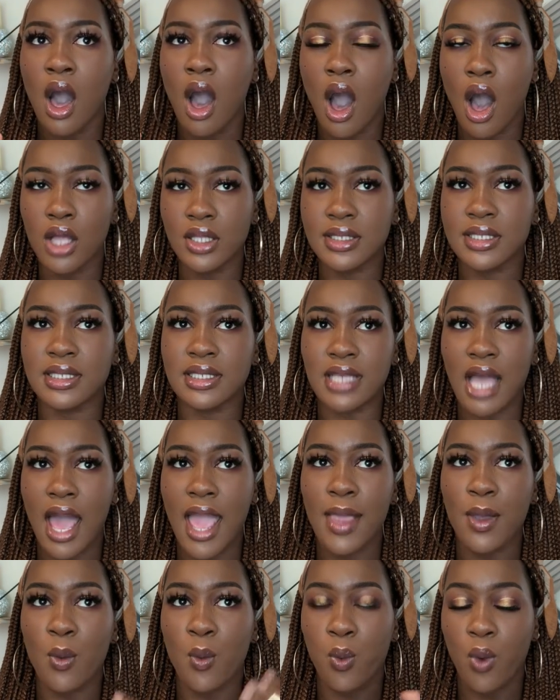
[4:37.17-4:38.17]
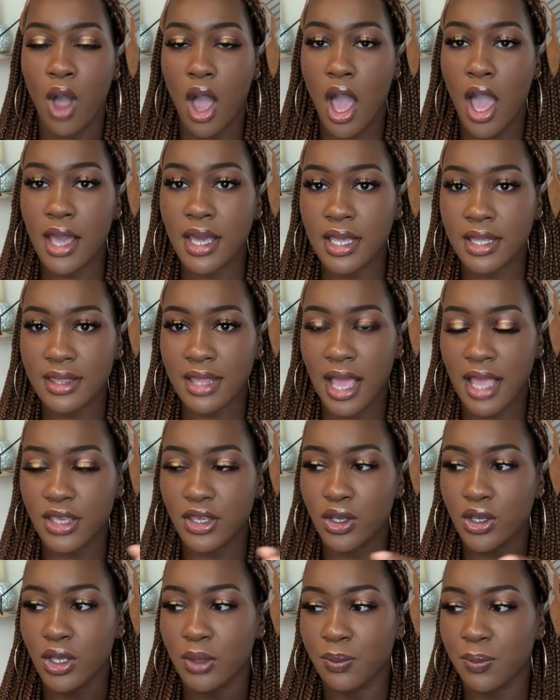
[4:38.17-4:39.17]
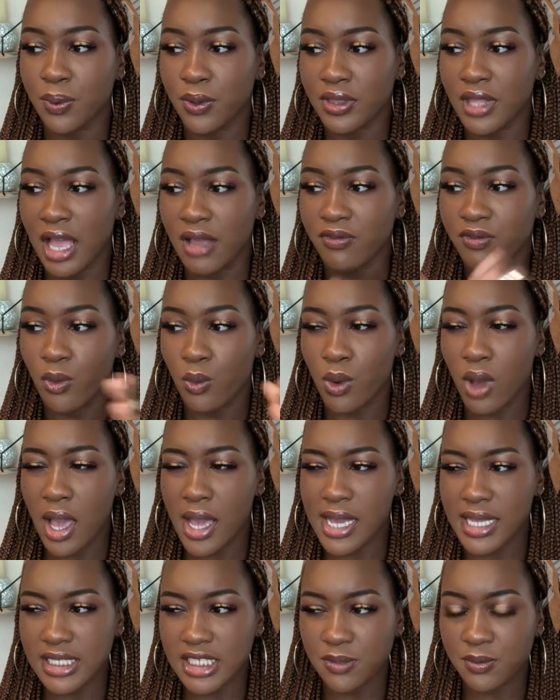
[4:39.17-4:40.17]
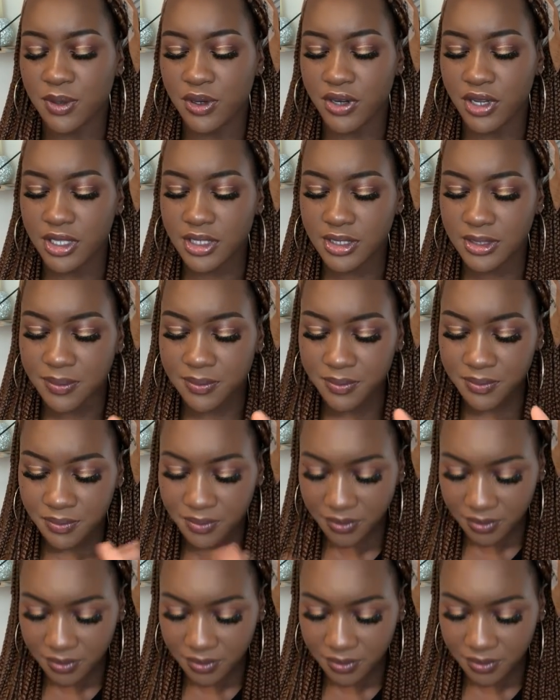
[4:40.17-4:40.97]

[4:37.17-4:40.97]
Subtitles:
on-site work that you can put down for work experience.